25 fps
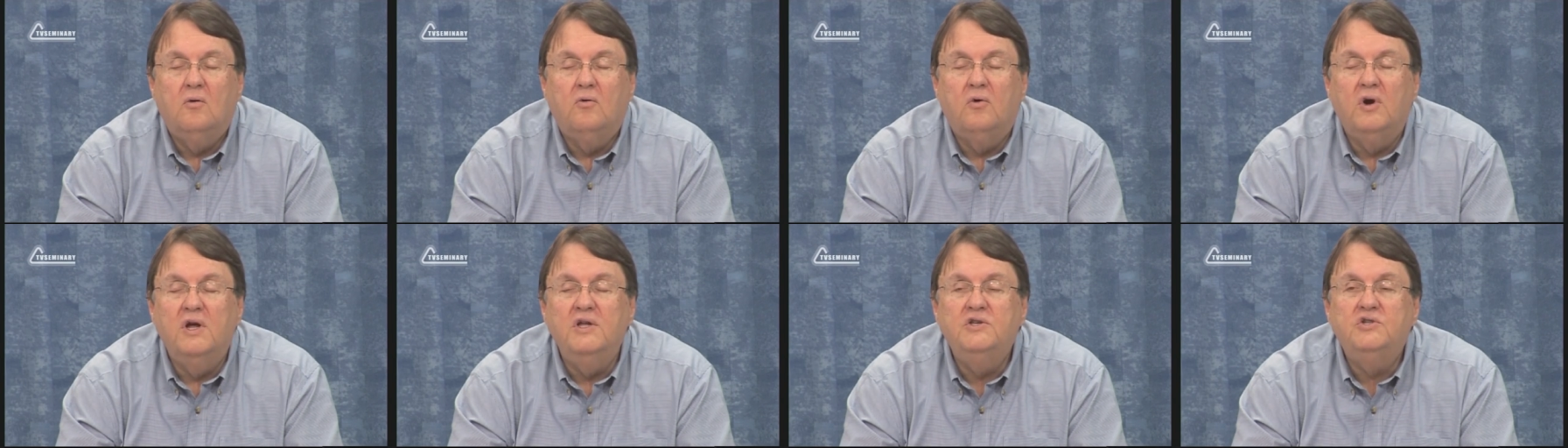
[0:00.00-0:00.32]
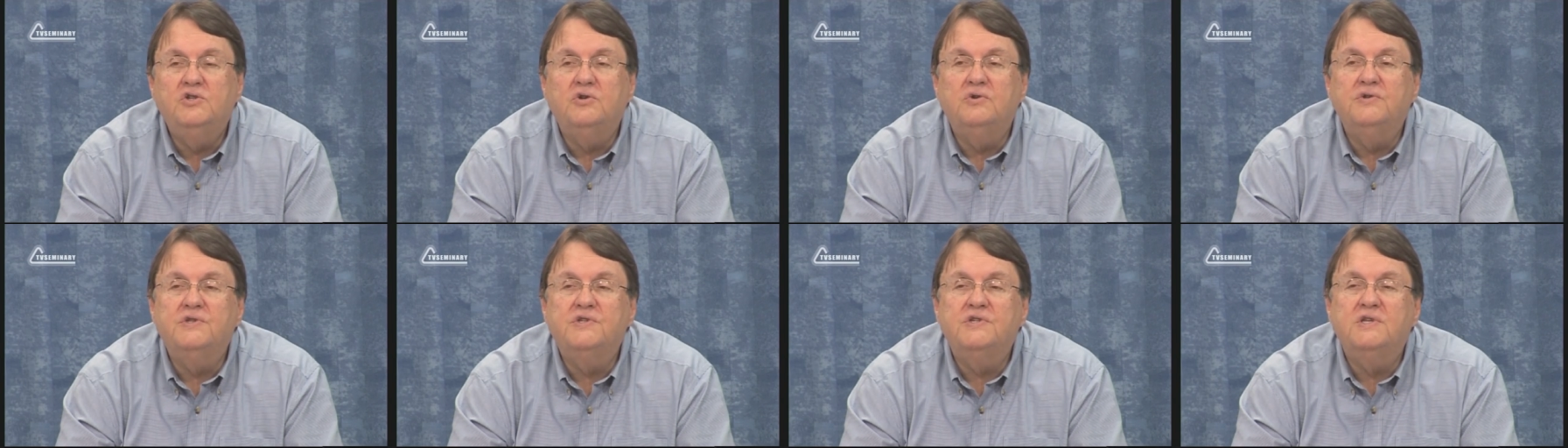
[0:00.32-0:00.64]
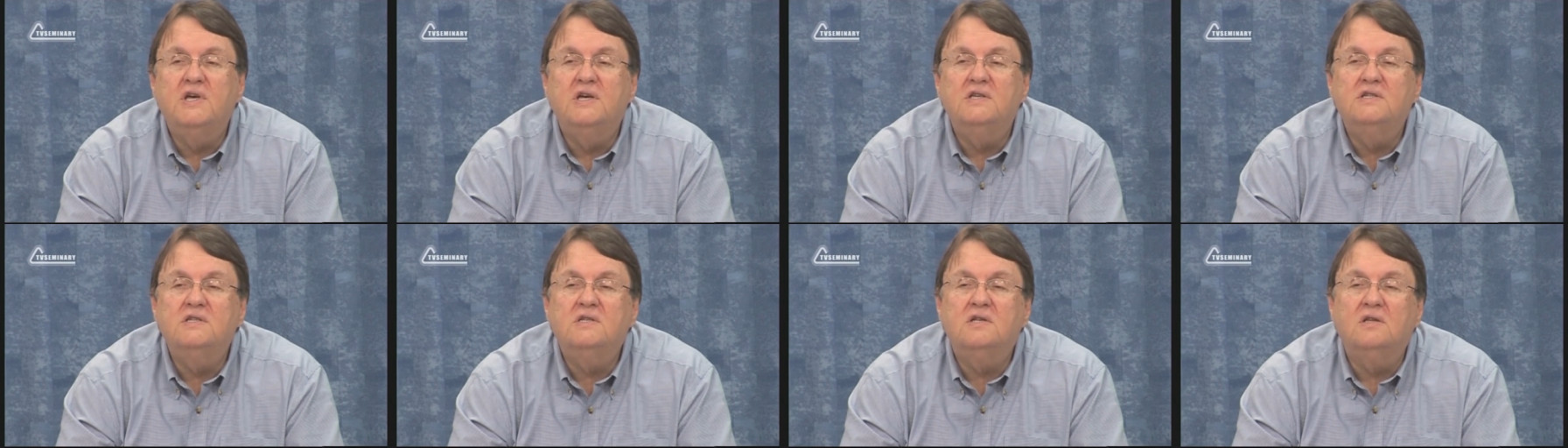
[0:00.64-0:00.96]
Rachel
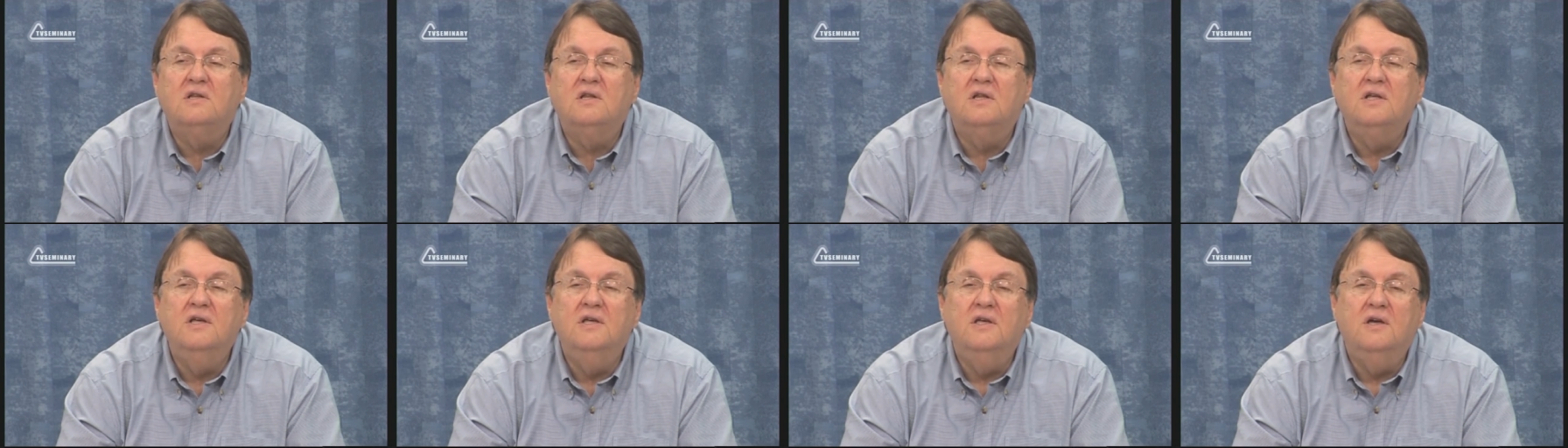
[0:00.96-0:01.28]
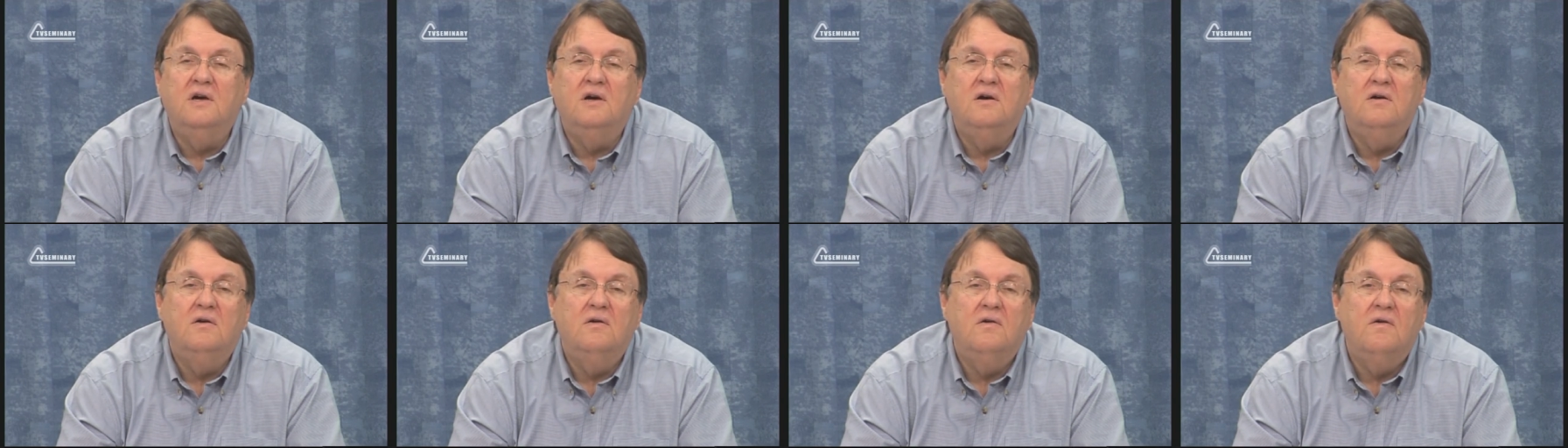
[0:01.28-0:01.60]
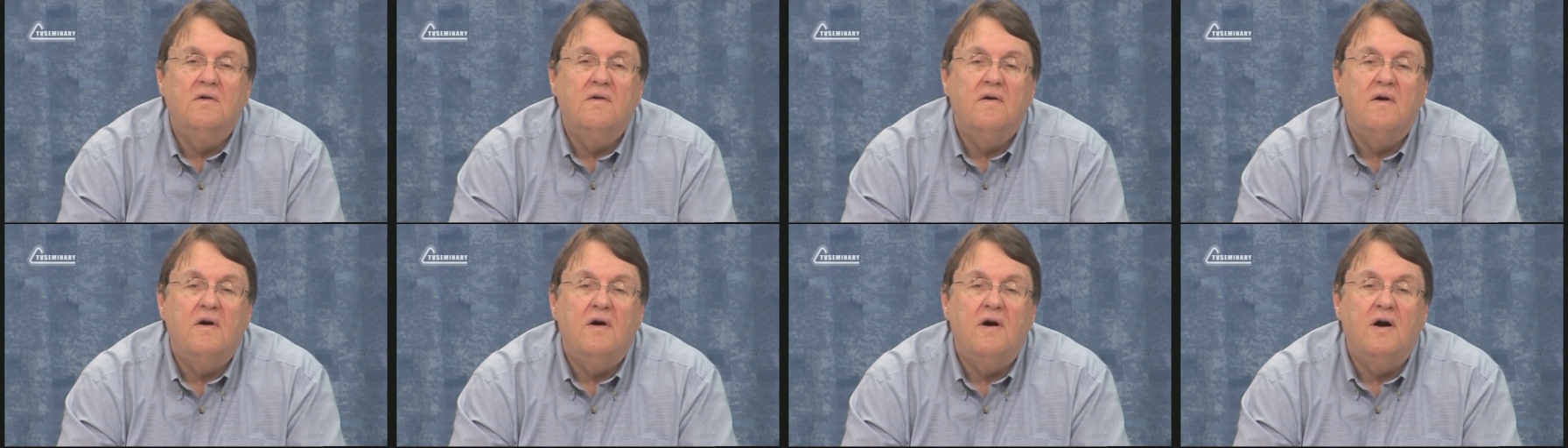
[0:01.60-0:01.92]
says to Leah,
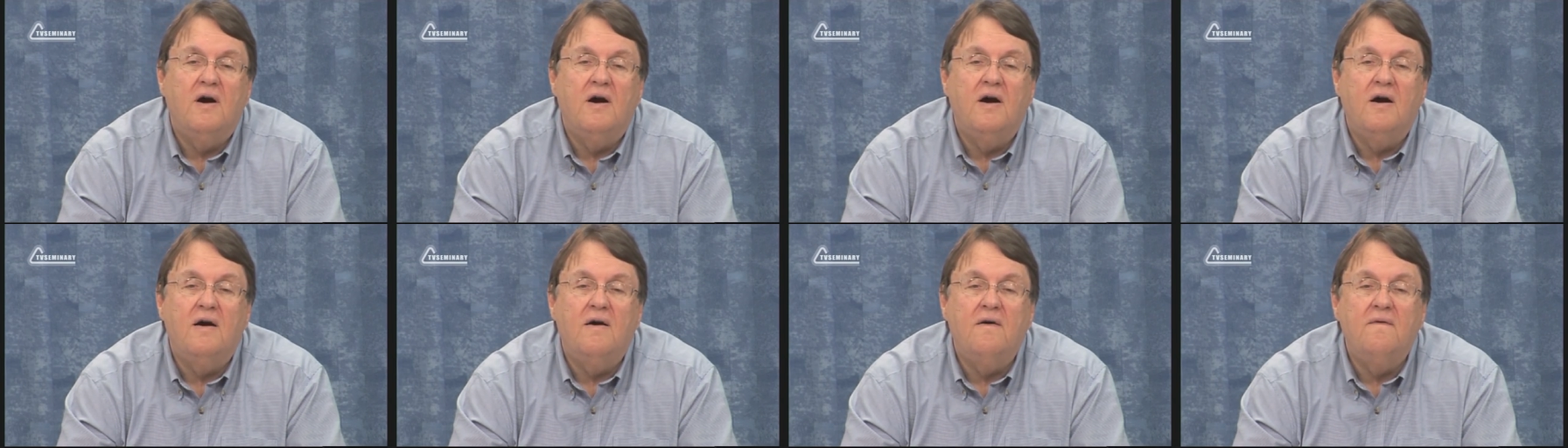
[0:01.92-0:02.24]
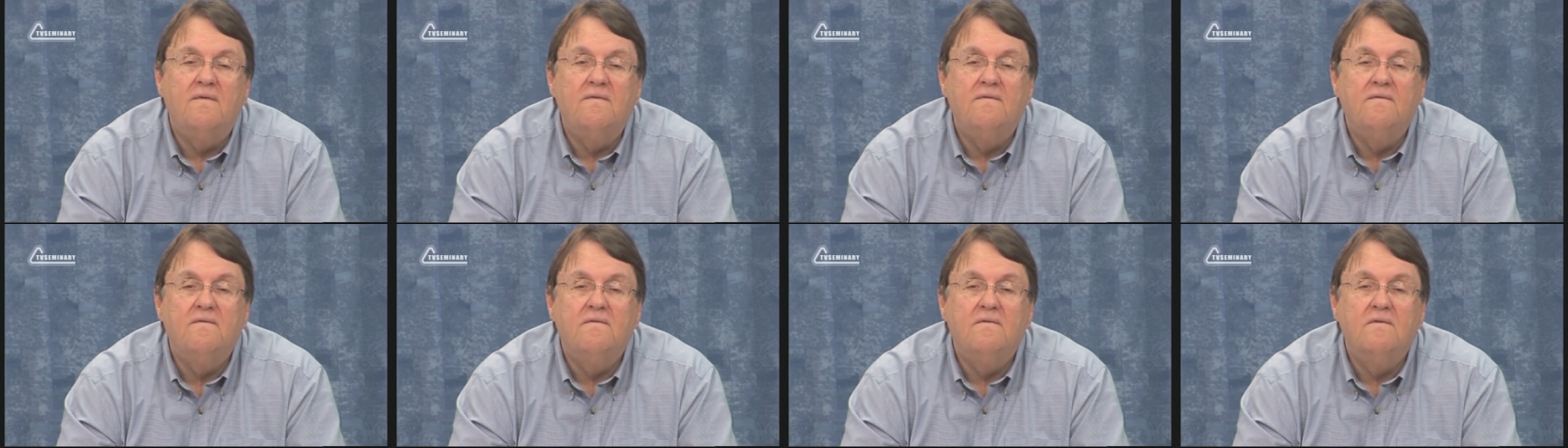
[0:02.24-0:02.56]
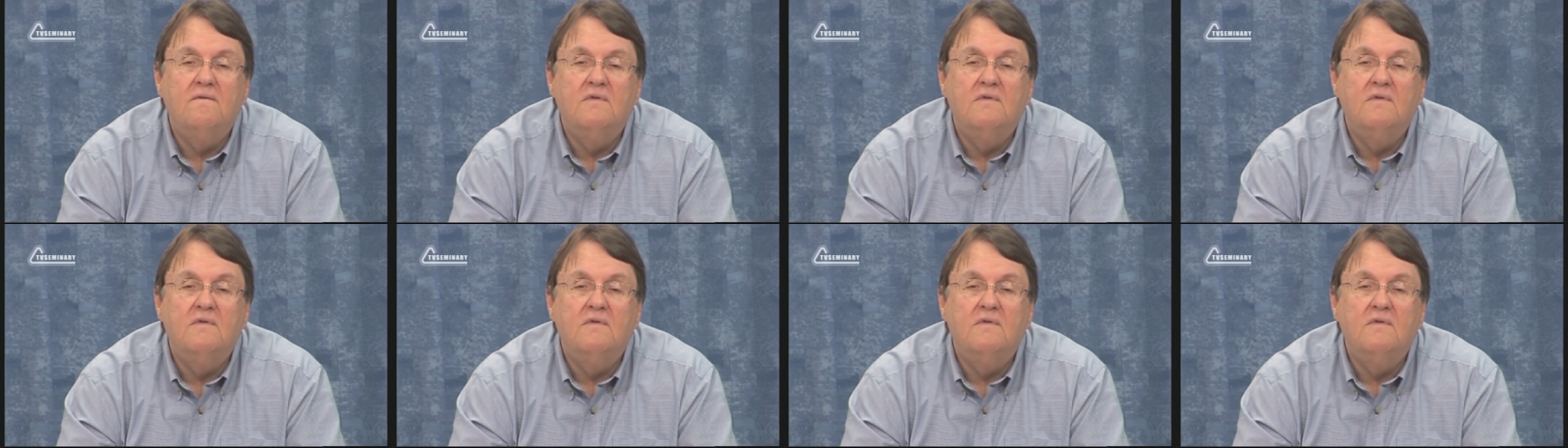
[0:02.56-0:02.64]
uh,